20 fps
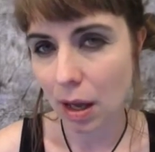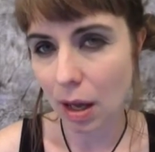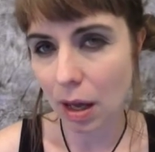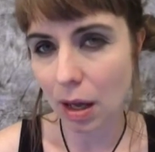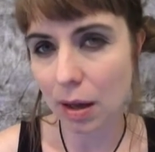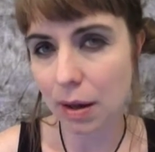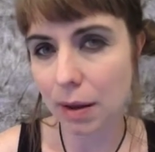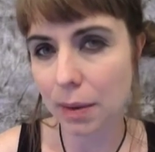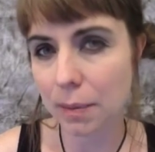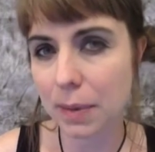
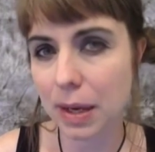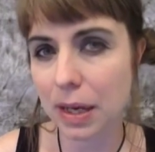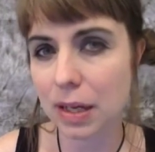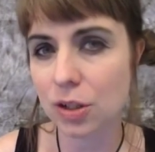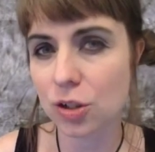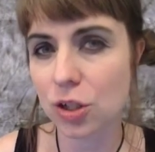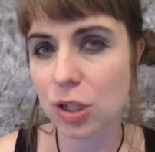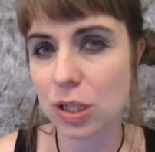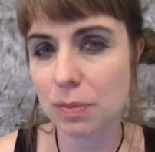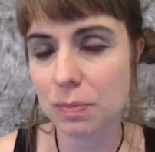And
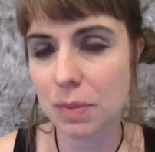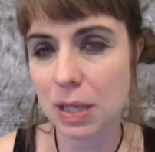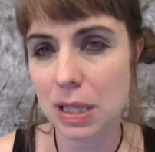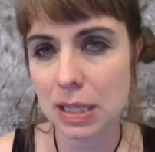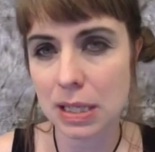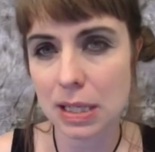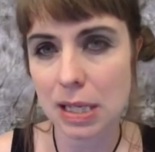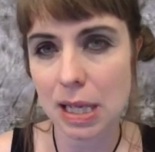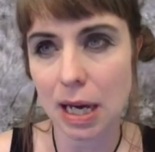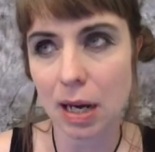it just
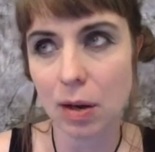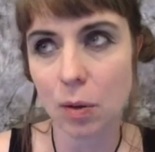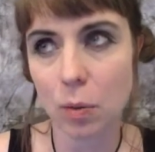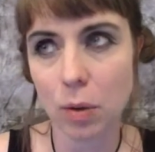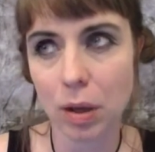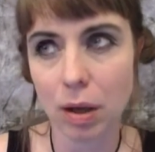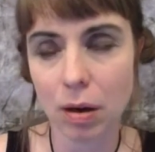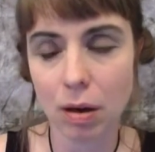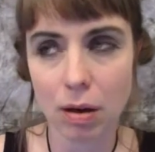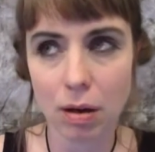means that
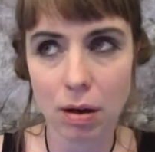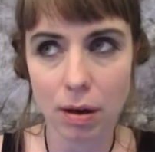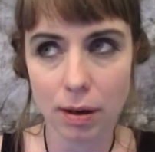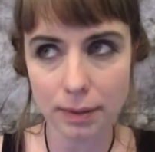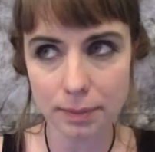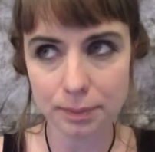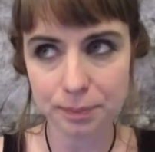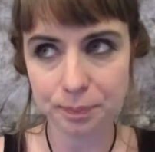we are